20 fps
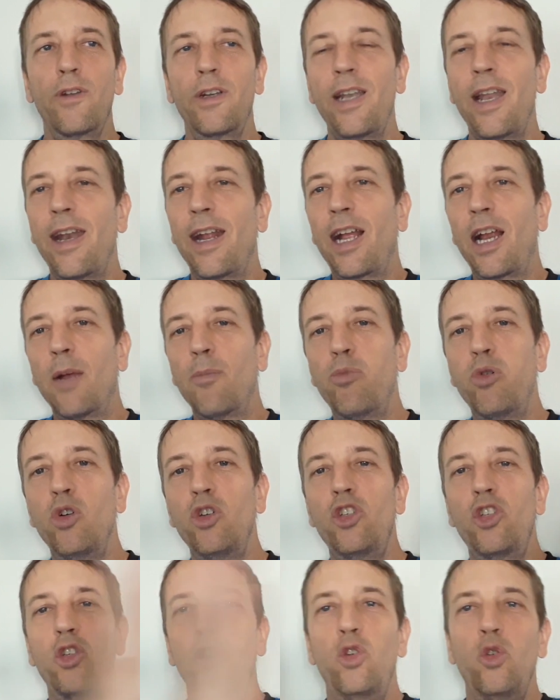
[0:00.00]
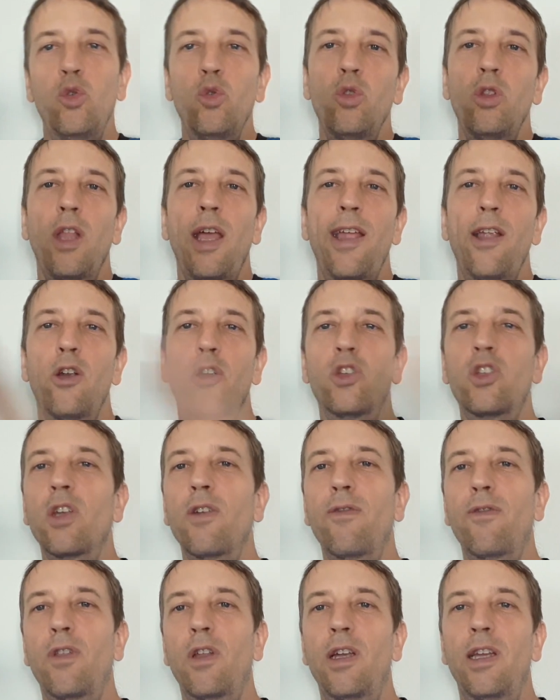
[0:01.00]
and then I gotta push two layers
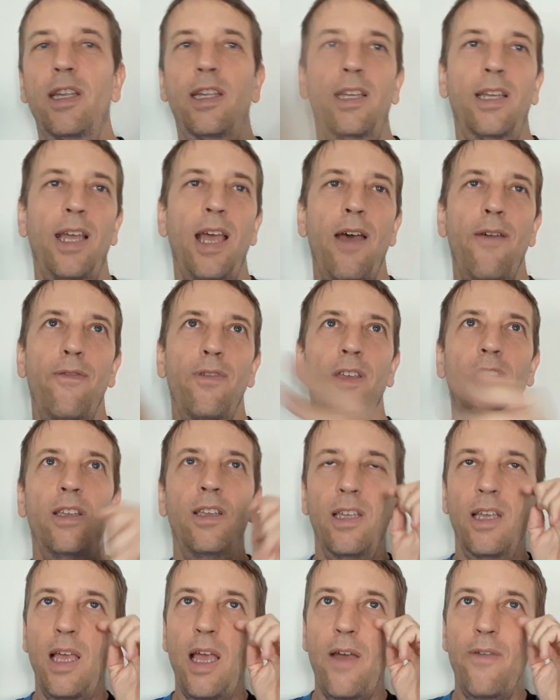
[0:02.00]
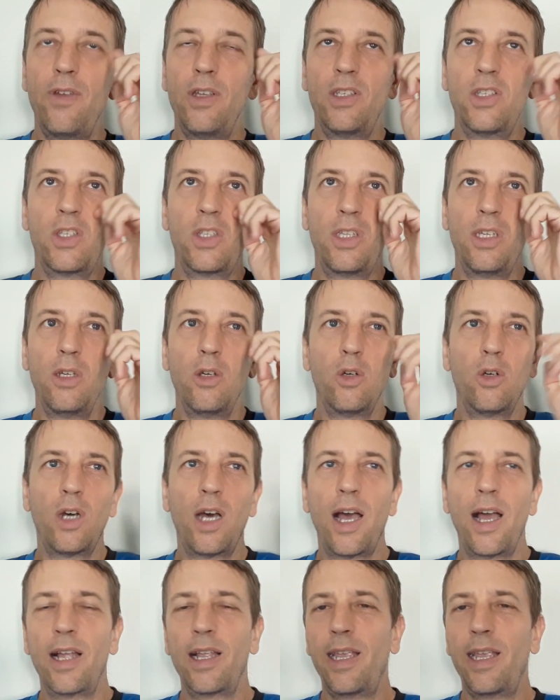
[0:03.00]
of like heavy steel